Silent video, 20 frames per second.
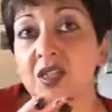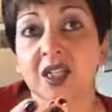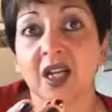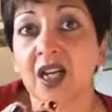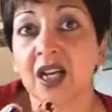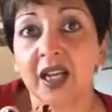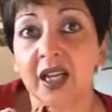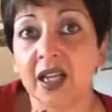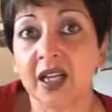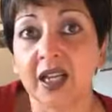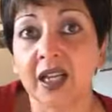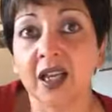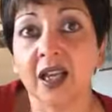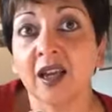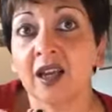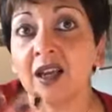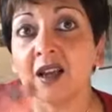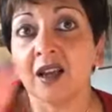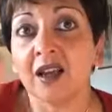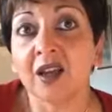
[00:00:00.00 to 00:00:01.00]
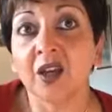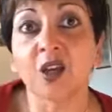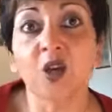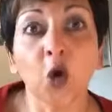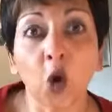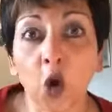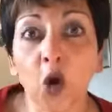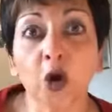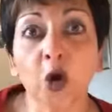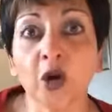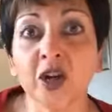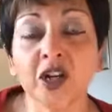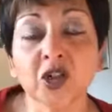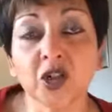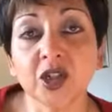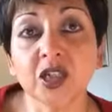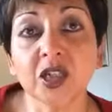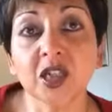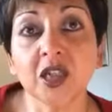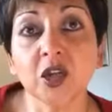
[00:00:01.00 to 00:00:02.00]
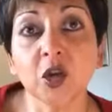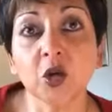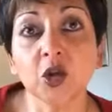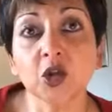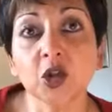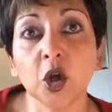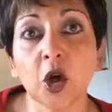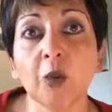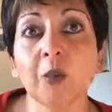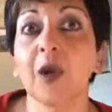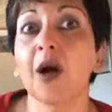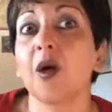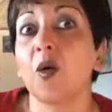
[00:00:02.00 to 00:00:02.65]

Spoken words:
clearly you're not interested in your job.